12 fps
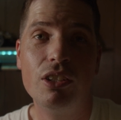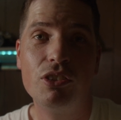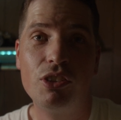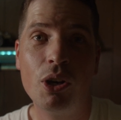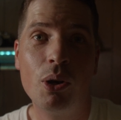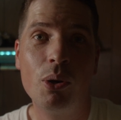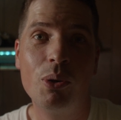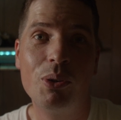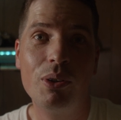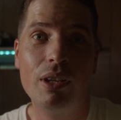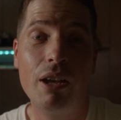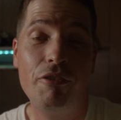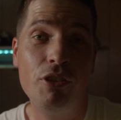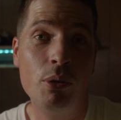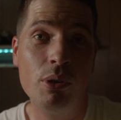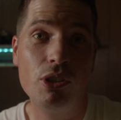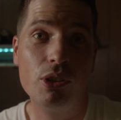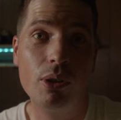So if
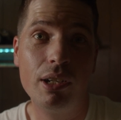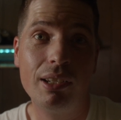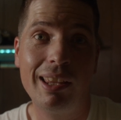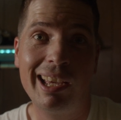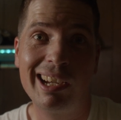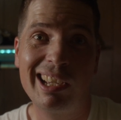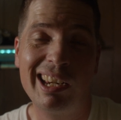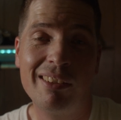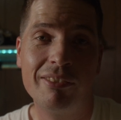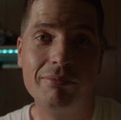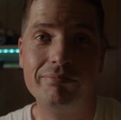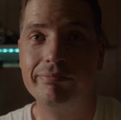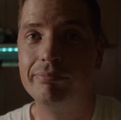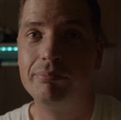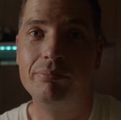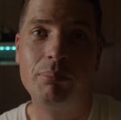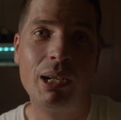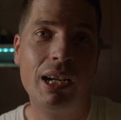you enjoyed that kind
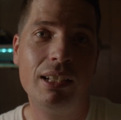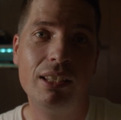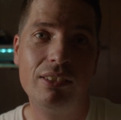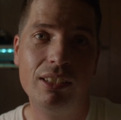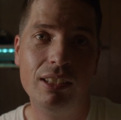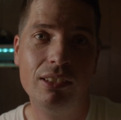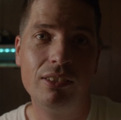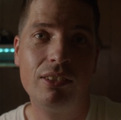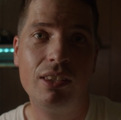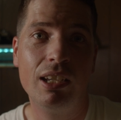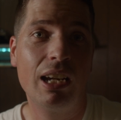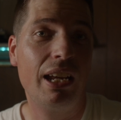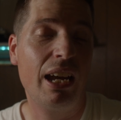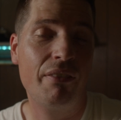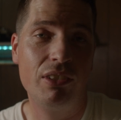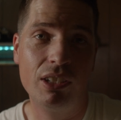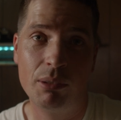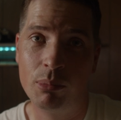of behind the scenes thing, I
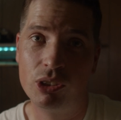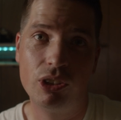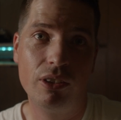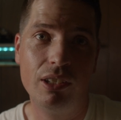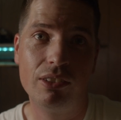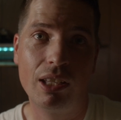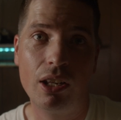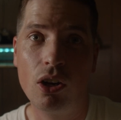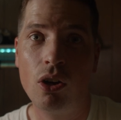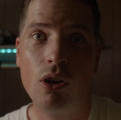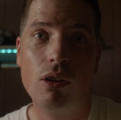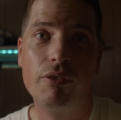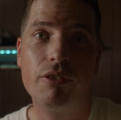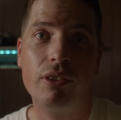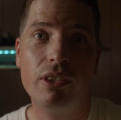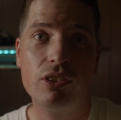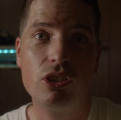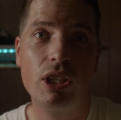haven't done much of these at all for
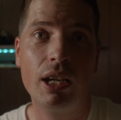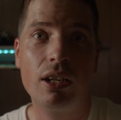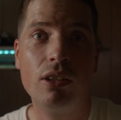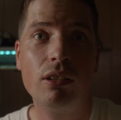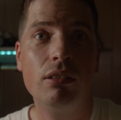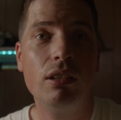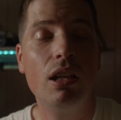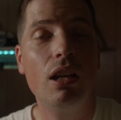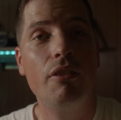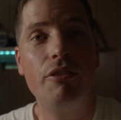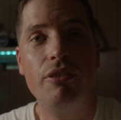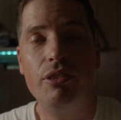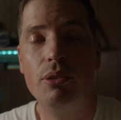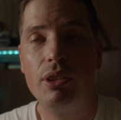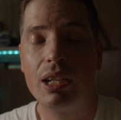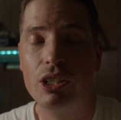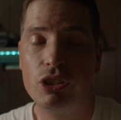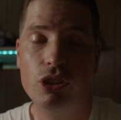this channel. If you
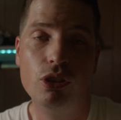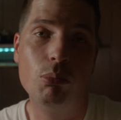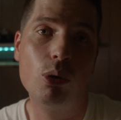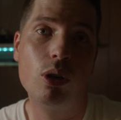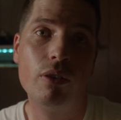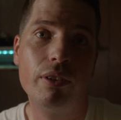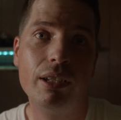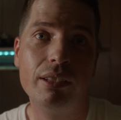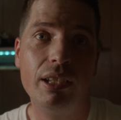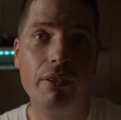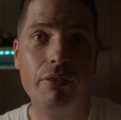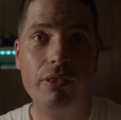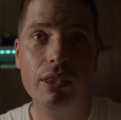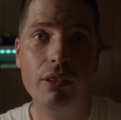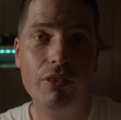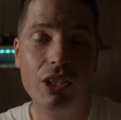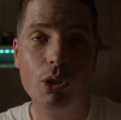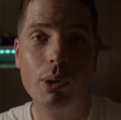think I should do more of it, give the
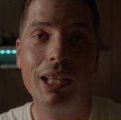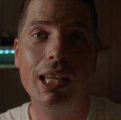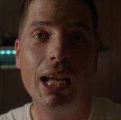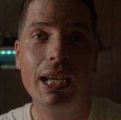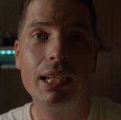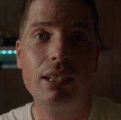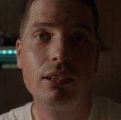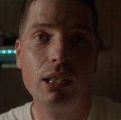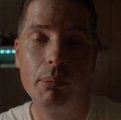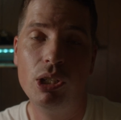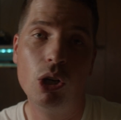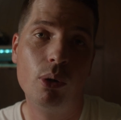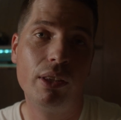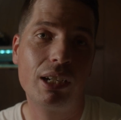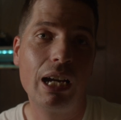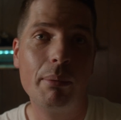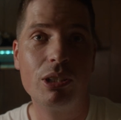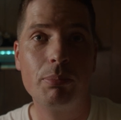video a like, let me know in the
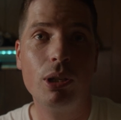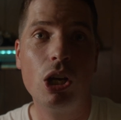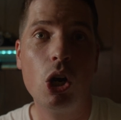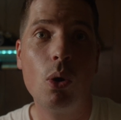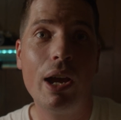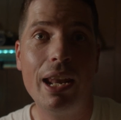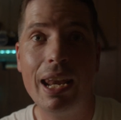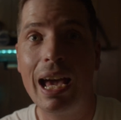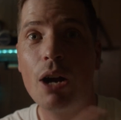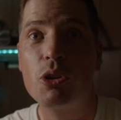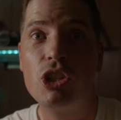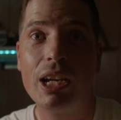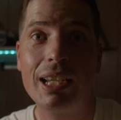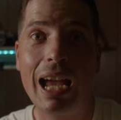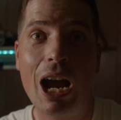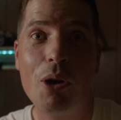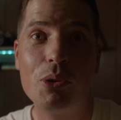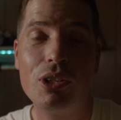comments below, and now check
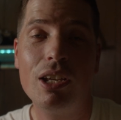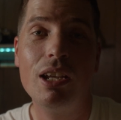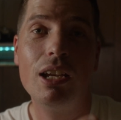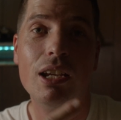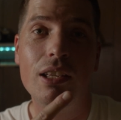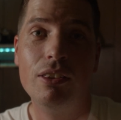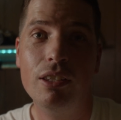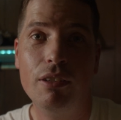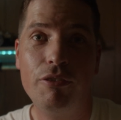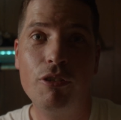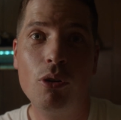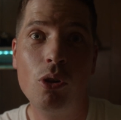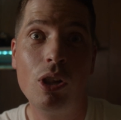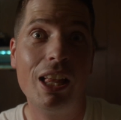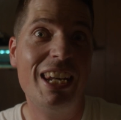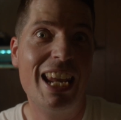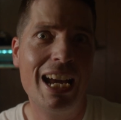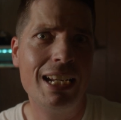out the full
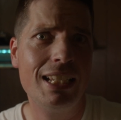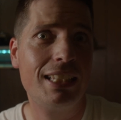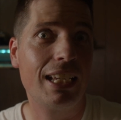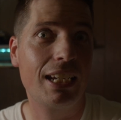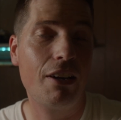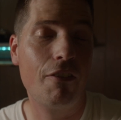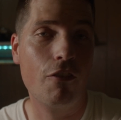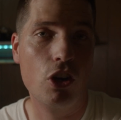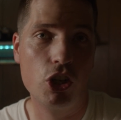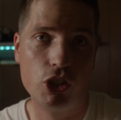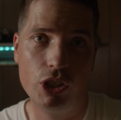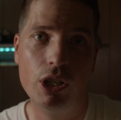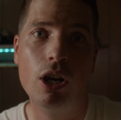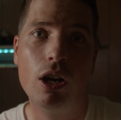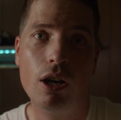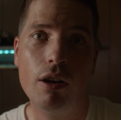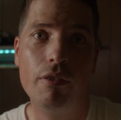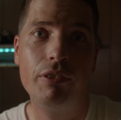90-second version
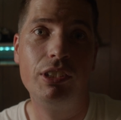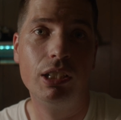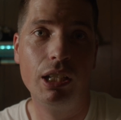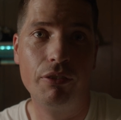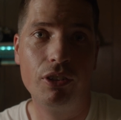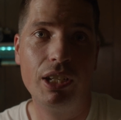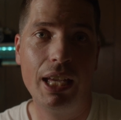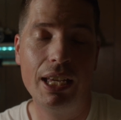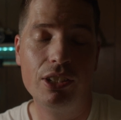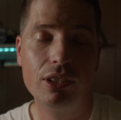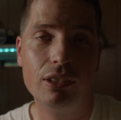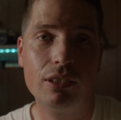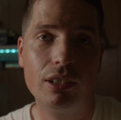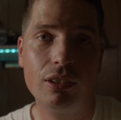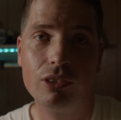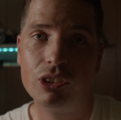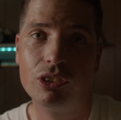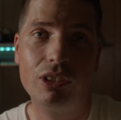of Delivery Agent.
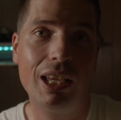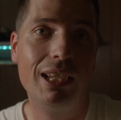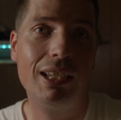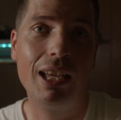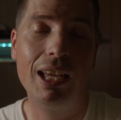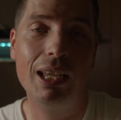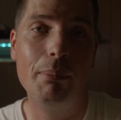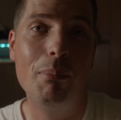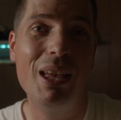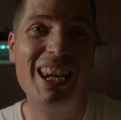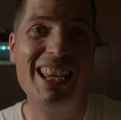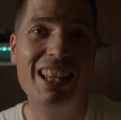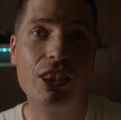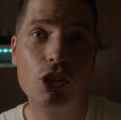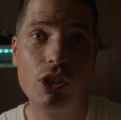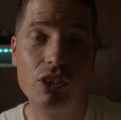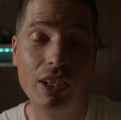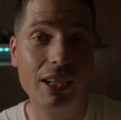It'll just take a minute and
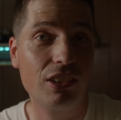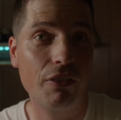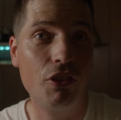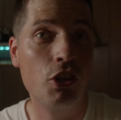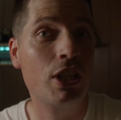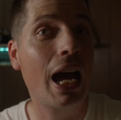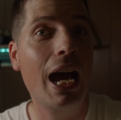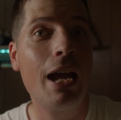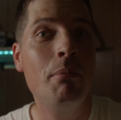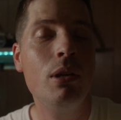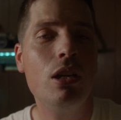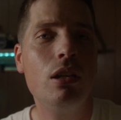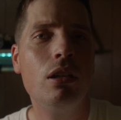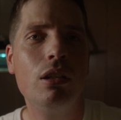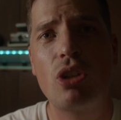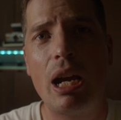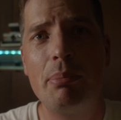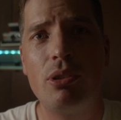30 seconds of your time.
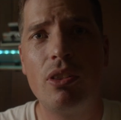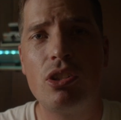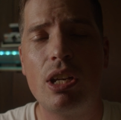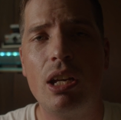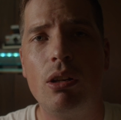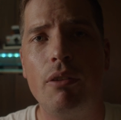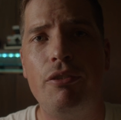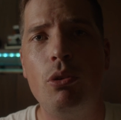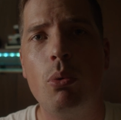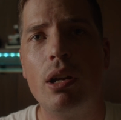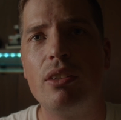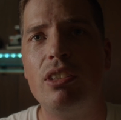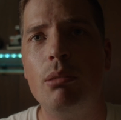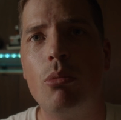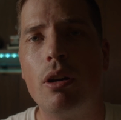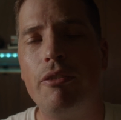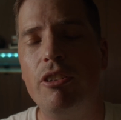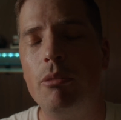Subscribe to the channel if you want to see
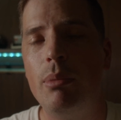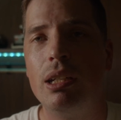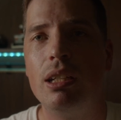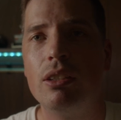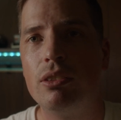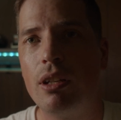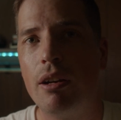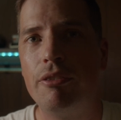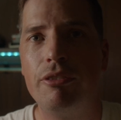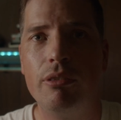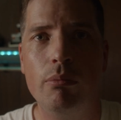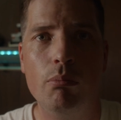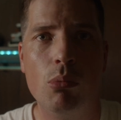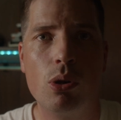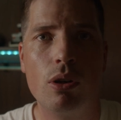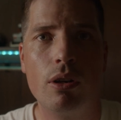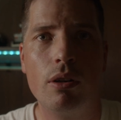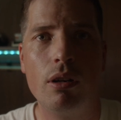more filmmaking stuff and
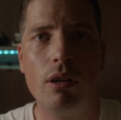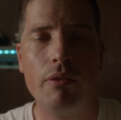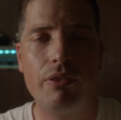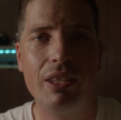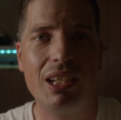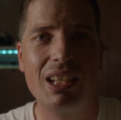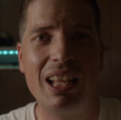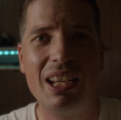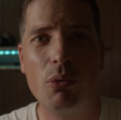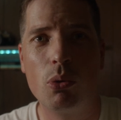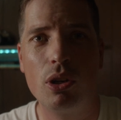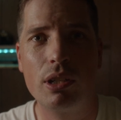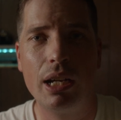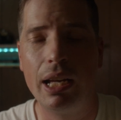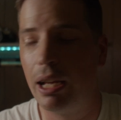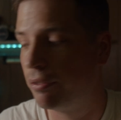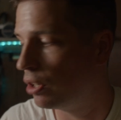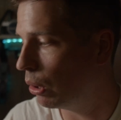more of the client work I
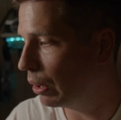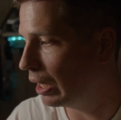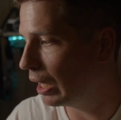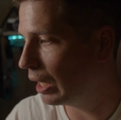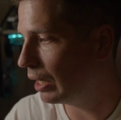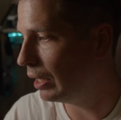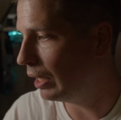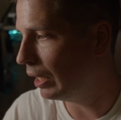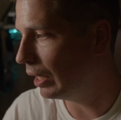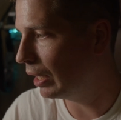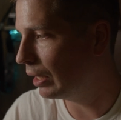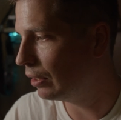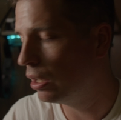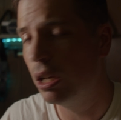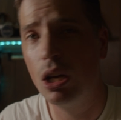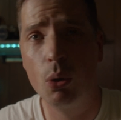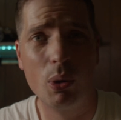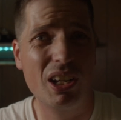have going on, and
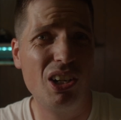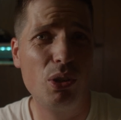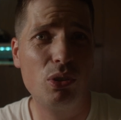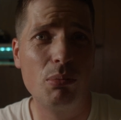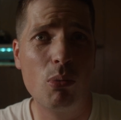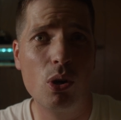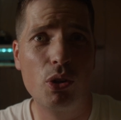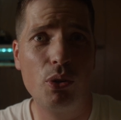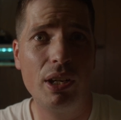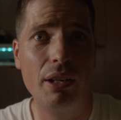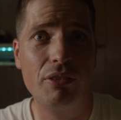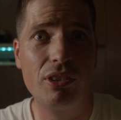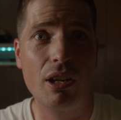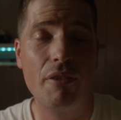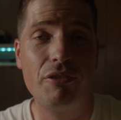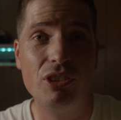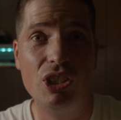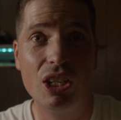we're going to do some more creative
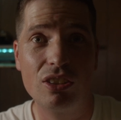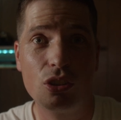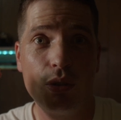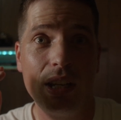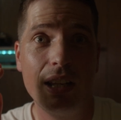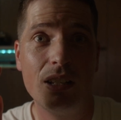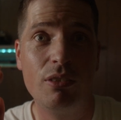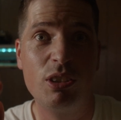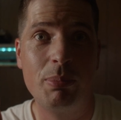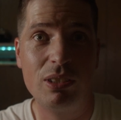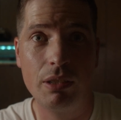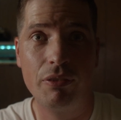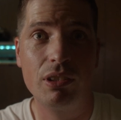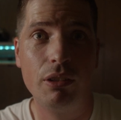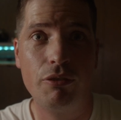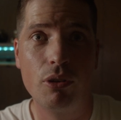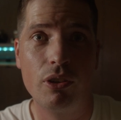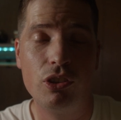stuff just created specifically
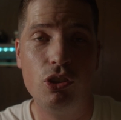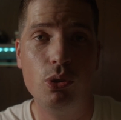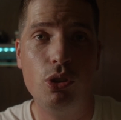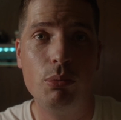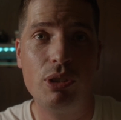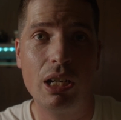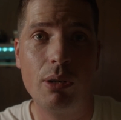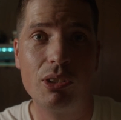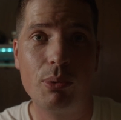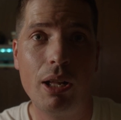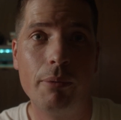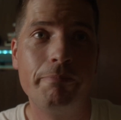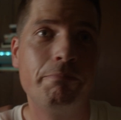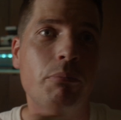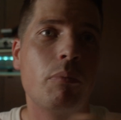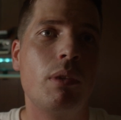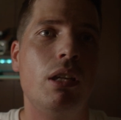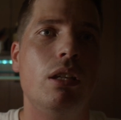for this YouTube channel as well.
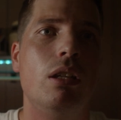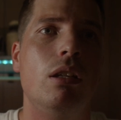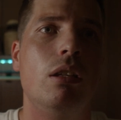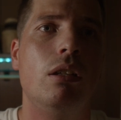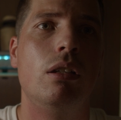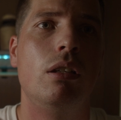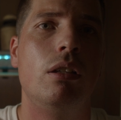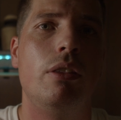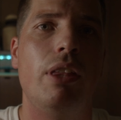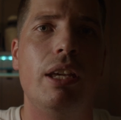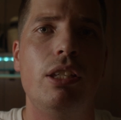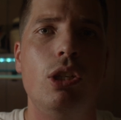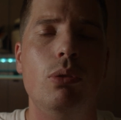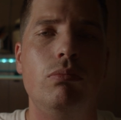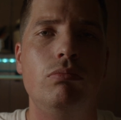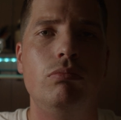Thank you.